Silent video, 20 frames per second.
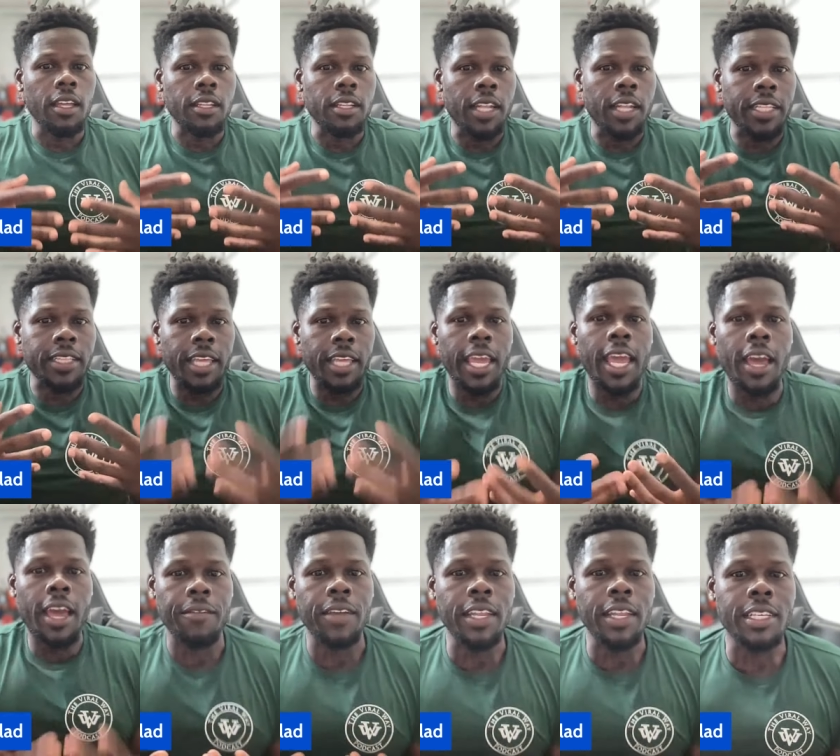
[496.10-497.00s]
like they
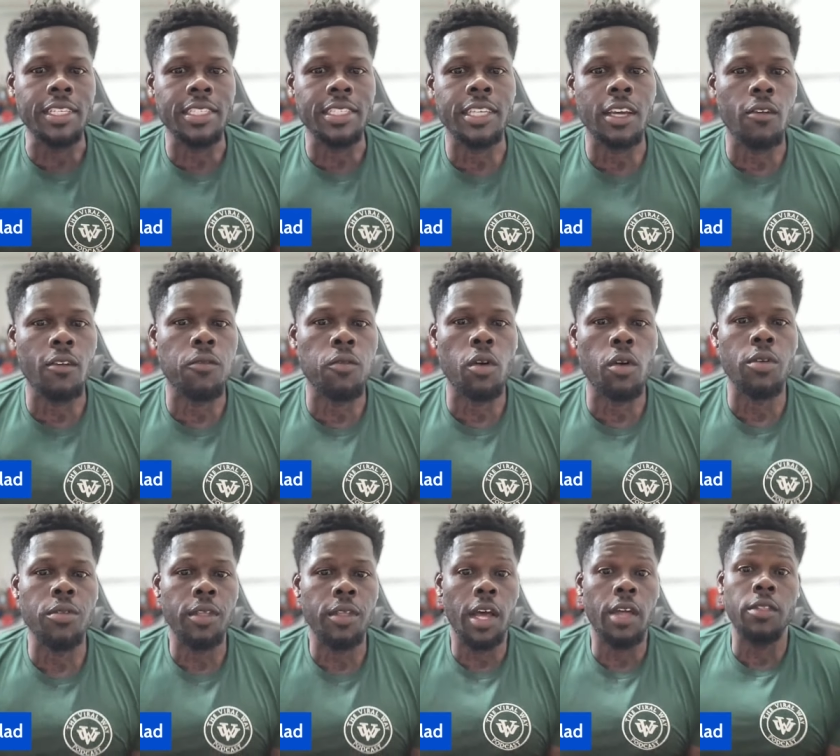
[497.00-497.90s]
have any
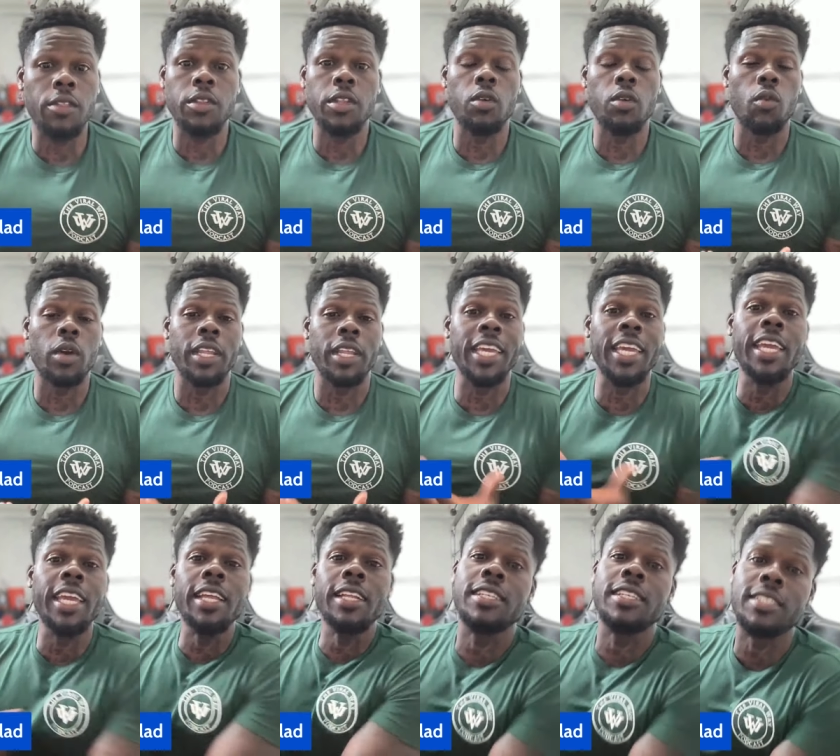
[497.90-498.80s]
self-worth other than what
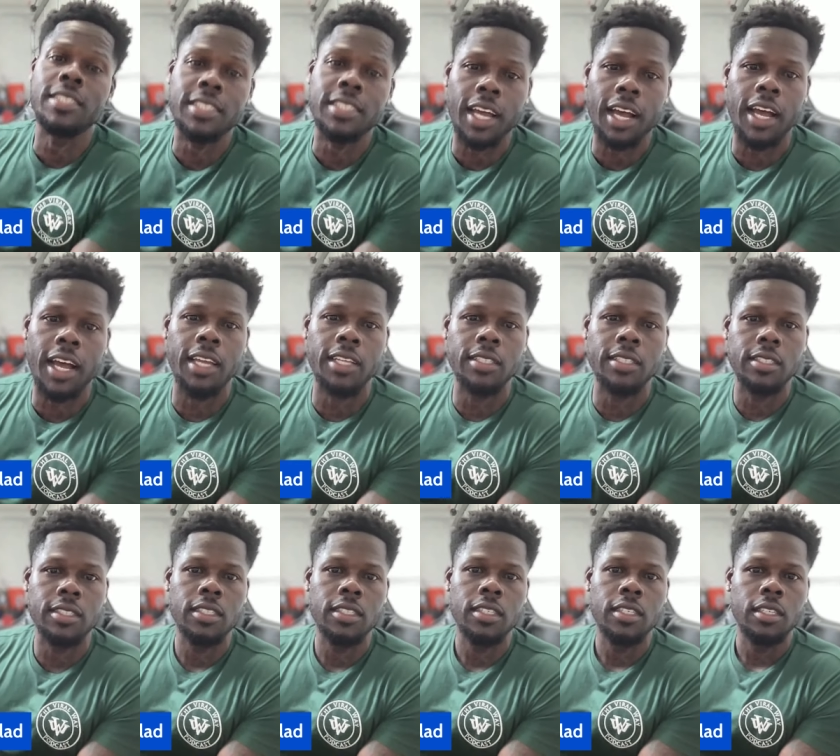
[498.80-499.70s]
he decides
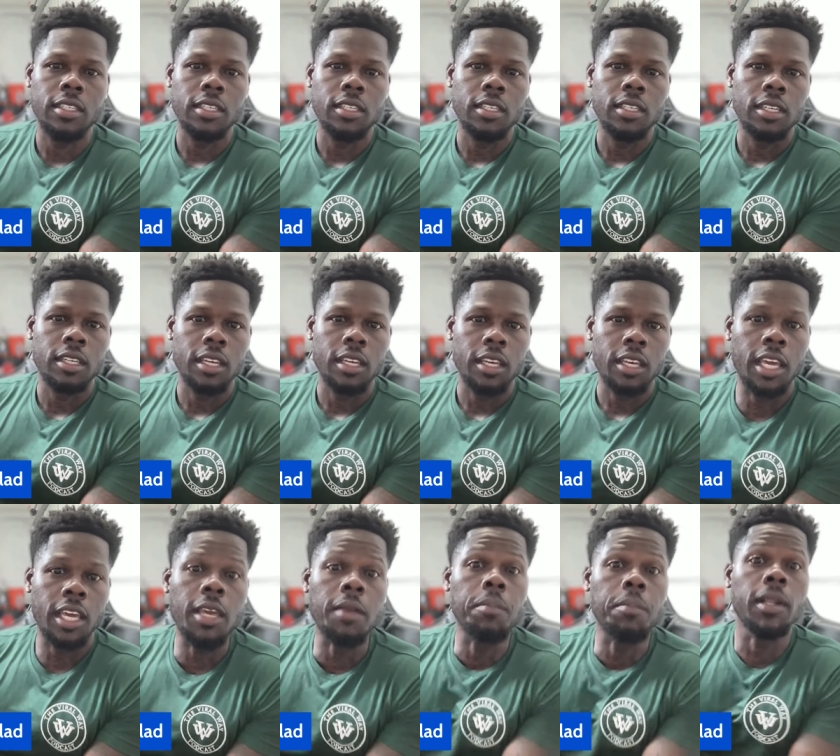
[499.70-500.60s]

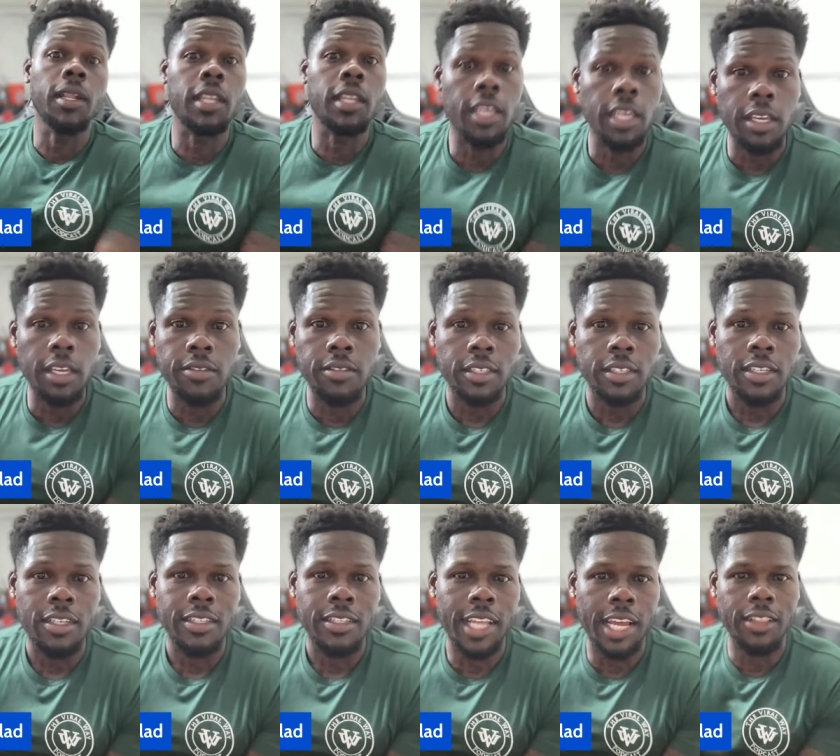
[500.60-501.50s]
he believes
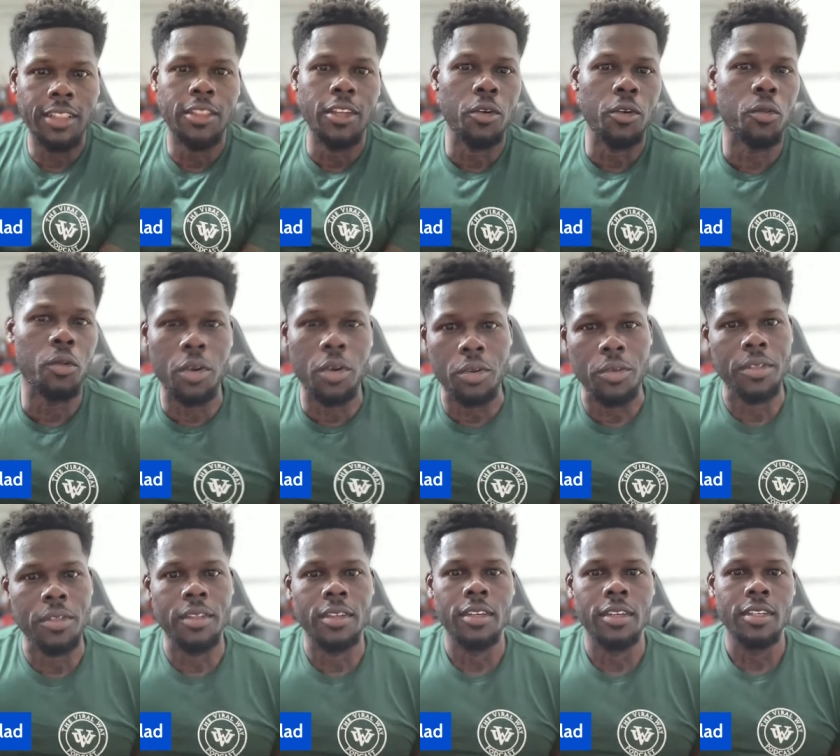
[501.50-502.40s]
that they're worth.
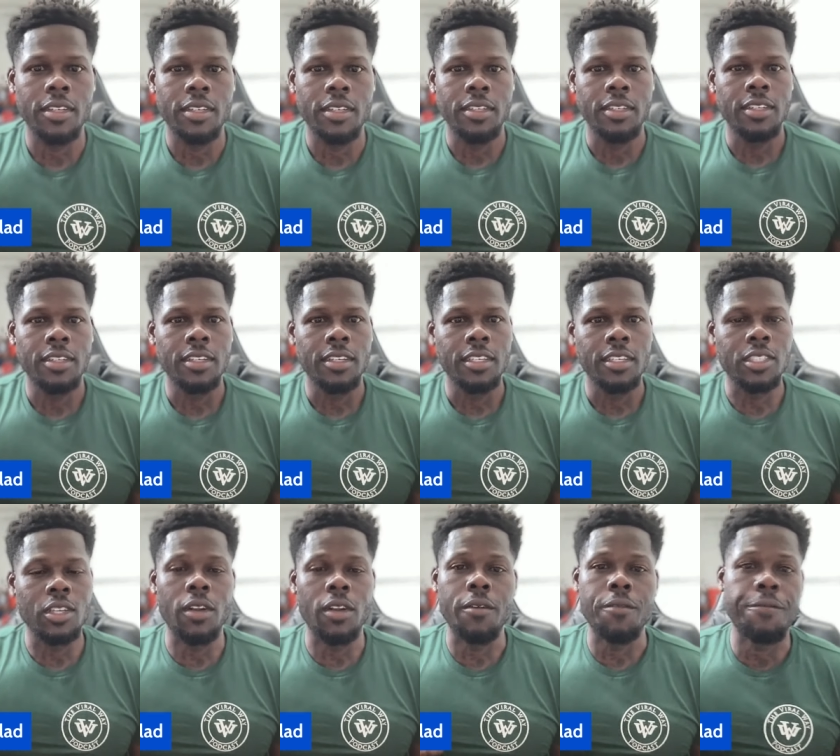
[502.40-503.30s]

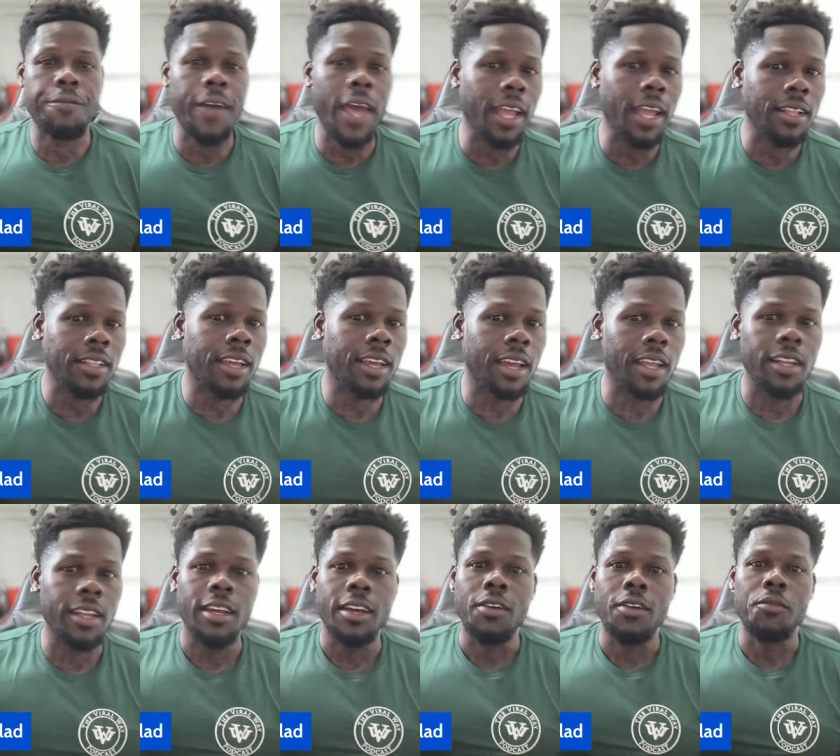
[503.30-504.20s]
So the fact
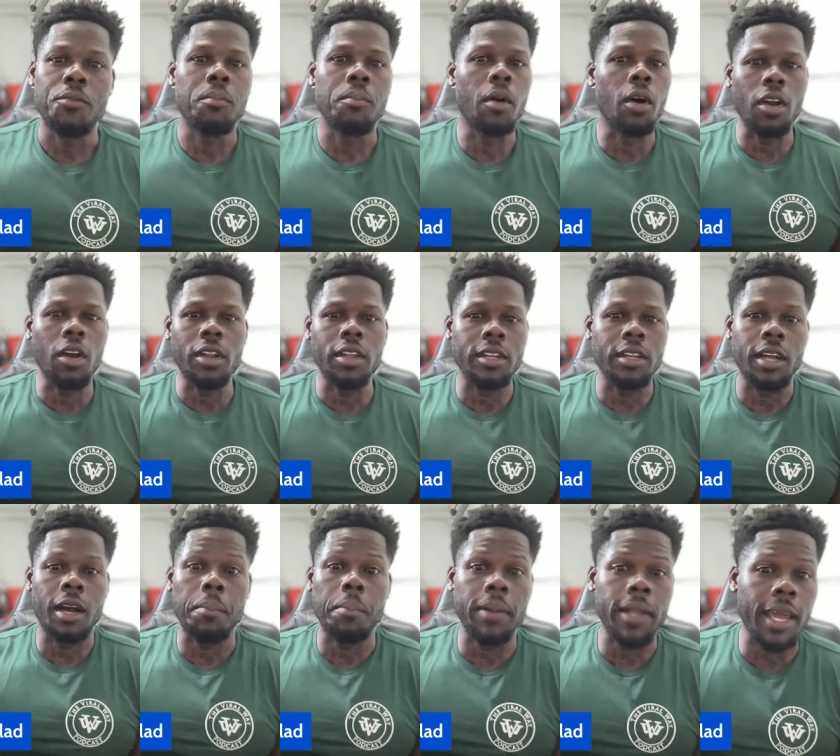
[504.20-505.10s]
that Marlon,
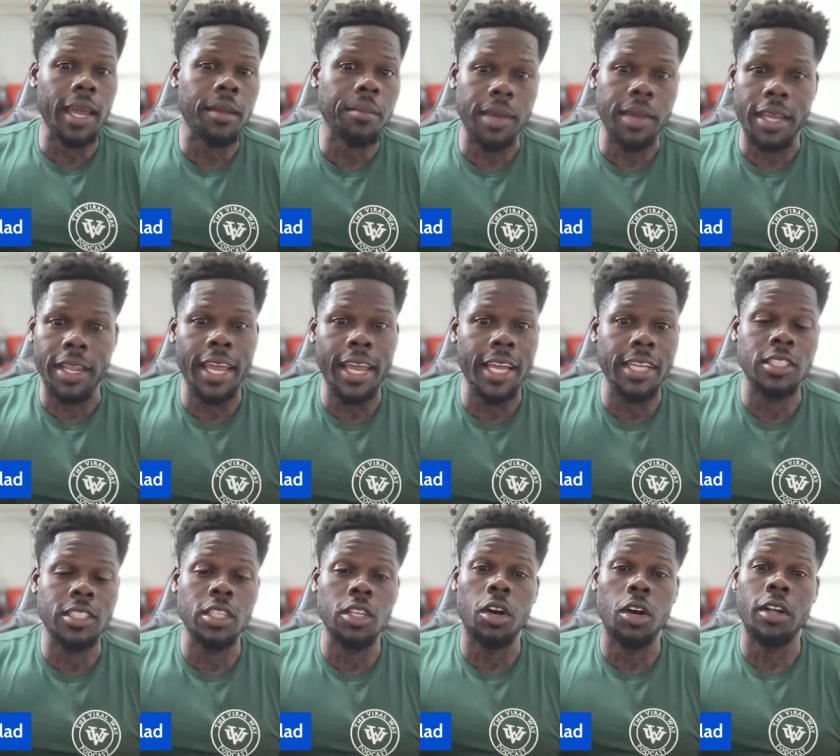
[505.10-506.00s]
a black man, has
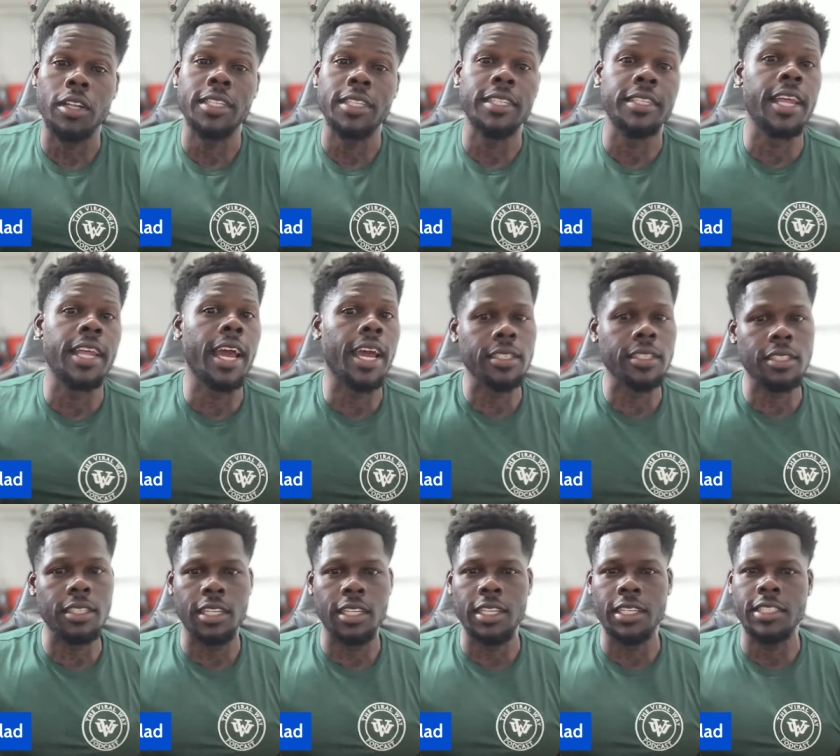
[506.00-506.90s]
the
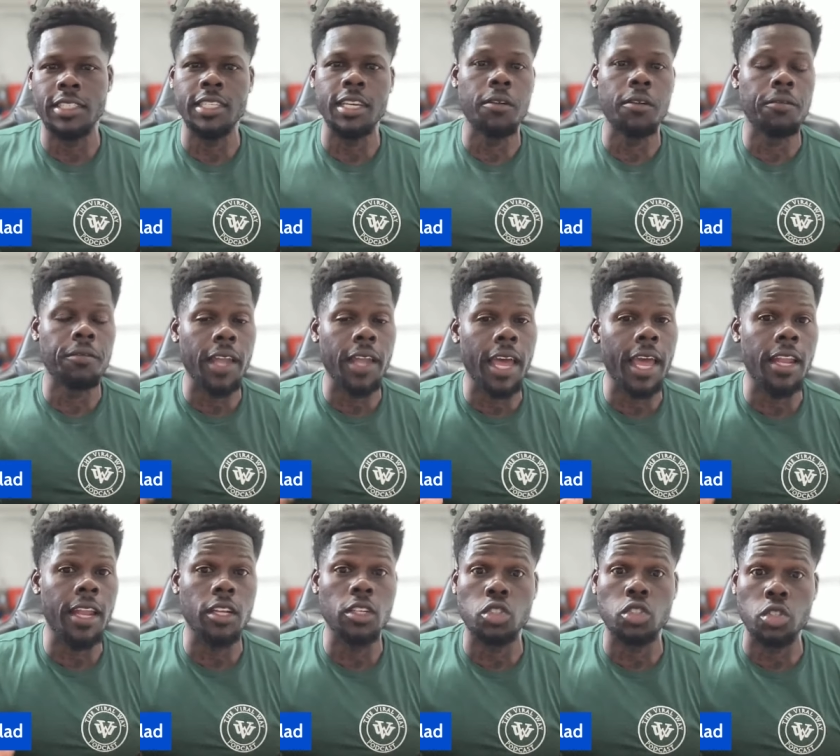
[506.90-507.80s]
audacity to tell
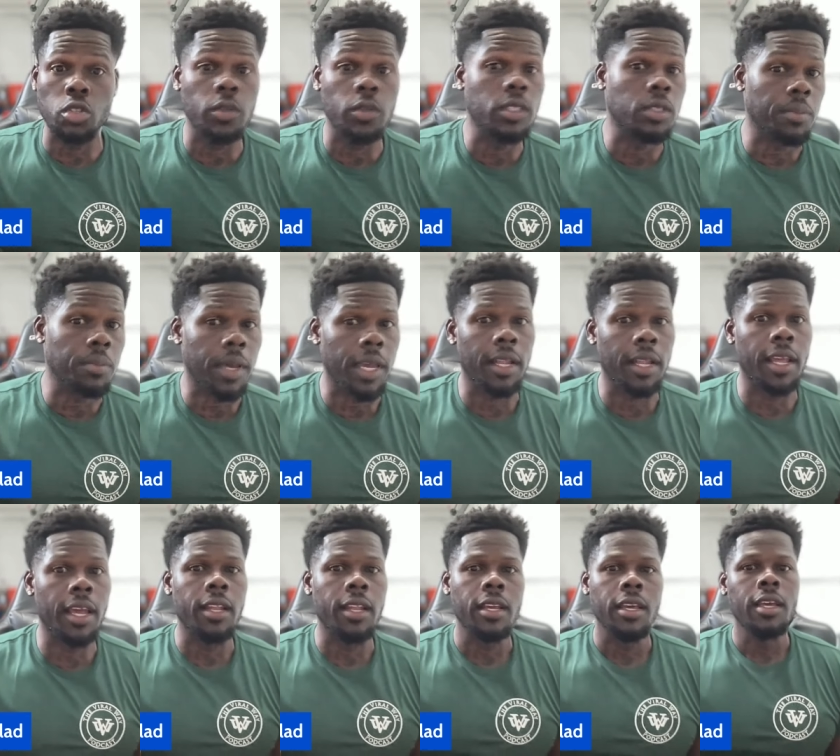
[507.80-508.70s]
Vlad, a Jewish man,
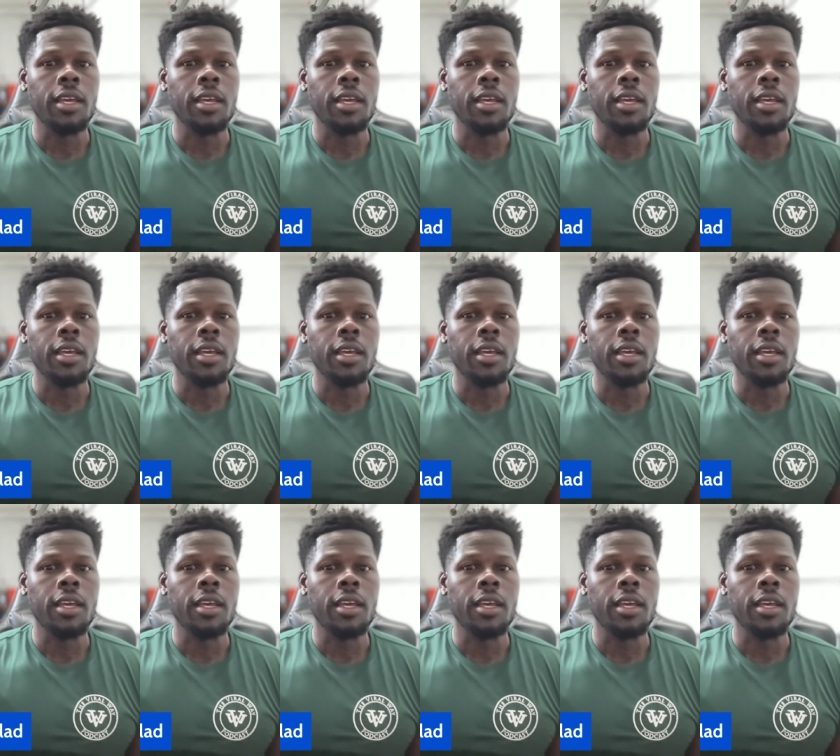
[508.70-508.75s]
that,